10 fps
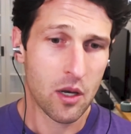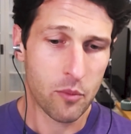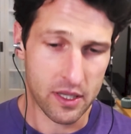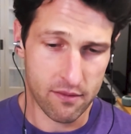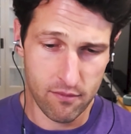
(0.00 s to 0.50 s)

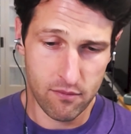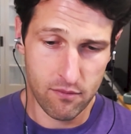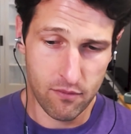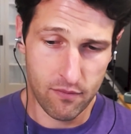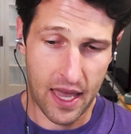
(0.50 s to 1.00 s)
But
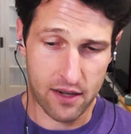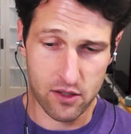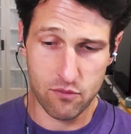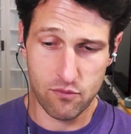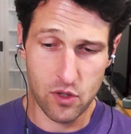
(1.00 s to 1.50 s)

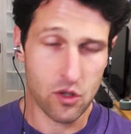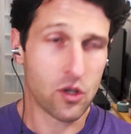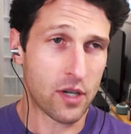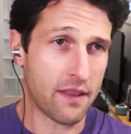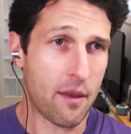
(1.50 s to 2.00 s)
that you
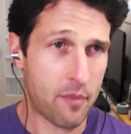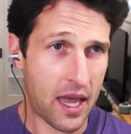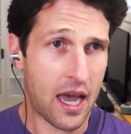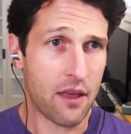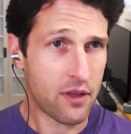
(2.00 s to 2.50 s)
go down that
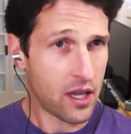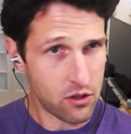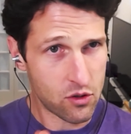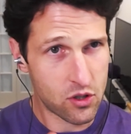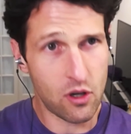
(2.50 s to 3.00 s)
path and
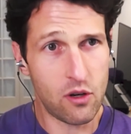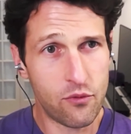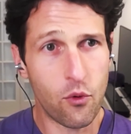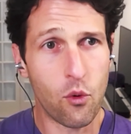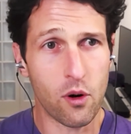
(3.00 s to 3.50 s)
you solve
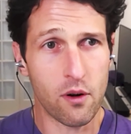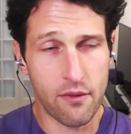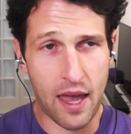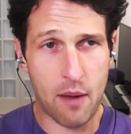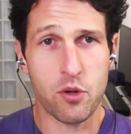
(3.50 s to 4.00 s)
for
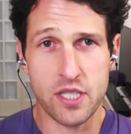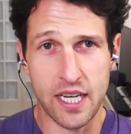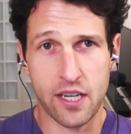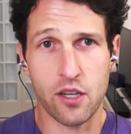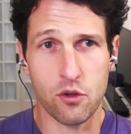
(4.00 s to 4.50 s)
that
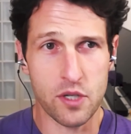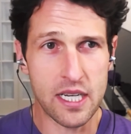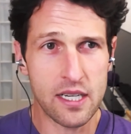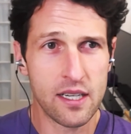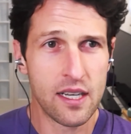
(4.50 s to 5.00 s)
particular
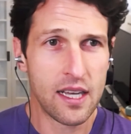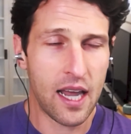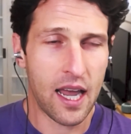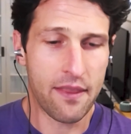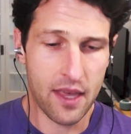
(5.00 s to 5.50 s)
need.
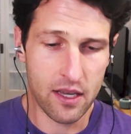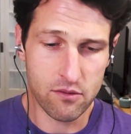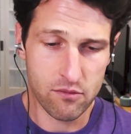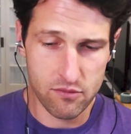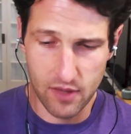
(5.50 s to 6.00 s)
And then
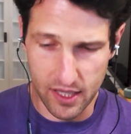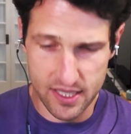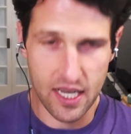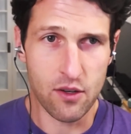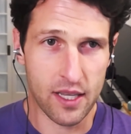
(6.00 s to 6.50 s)
let's
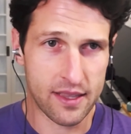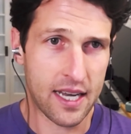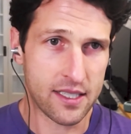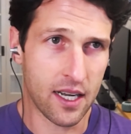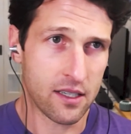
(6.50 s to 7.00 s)
say you get
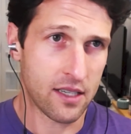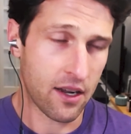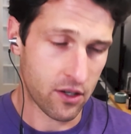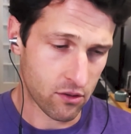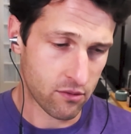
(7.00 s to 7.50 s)
that done. Now
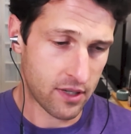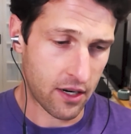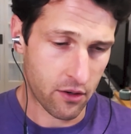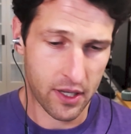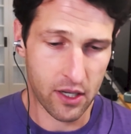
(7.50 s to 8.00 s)
you're now
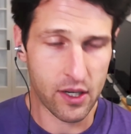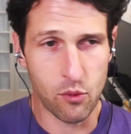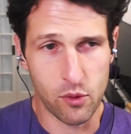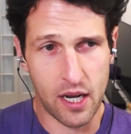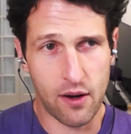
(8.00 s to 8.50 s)
you're thinking, okay,
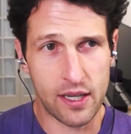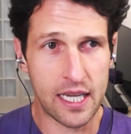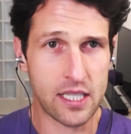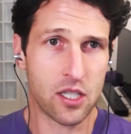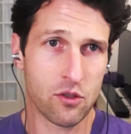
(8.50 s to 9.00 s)
well now I'd
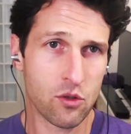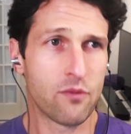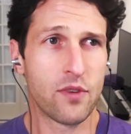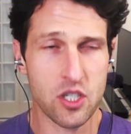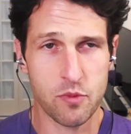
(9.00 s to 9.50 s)
like to go do a
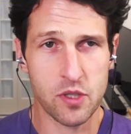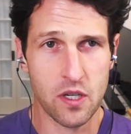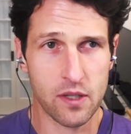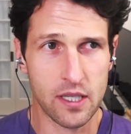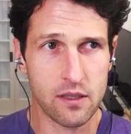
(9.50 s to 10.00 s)
fungible
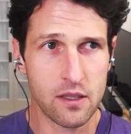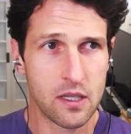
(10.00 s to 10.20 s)
token.